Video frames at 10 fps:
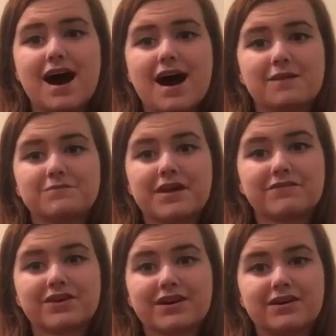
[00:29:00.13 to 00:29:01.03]
I'm
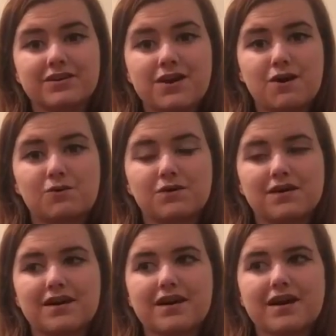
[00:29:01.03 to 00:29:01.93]
never gonna know.
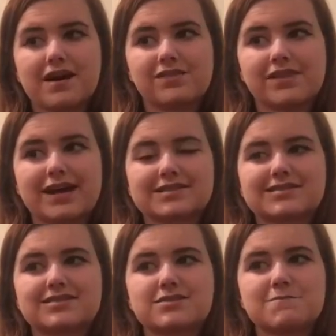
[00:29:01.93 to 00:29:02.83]
And that's
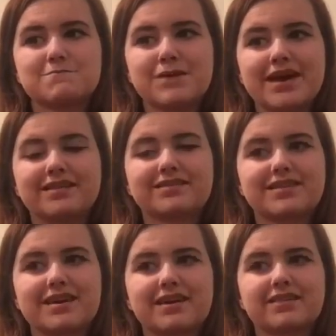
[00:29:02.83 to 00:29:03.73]
the main
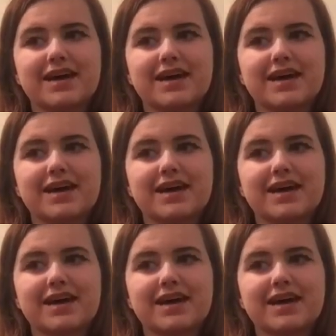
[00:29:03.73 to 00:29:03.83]
thing